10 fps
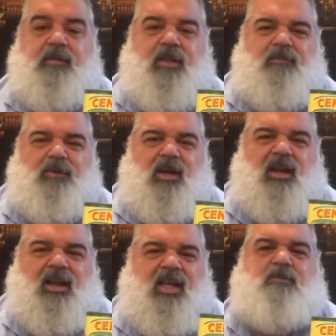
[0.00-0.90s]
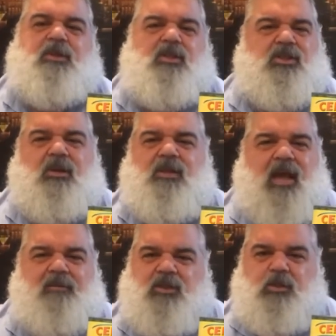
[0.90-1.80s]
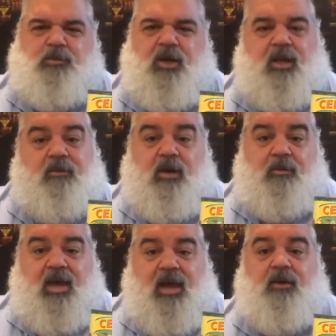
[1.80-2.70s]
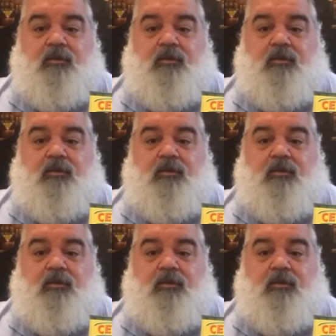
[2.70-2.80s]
they're going to last me till sometime in spring. I'm going to be out.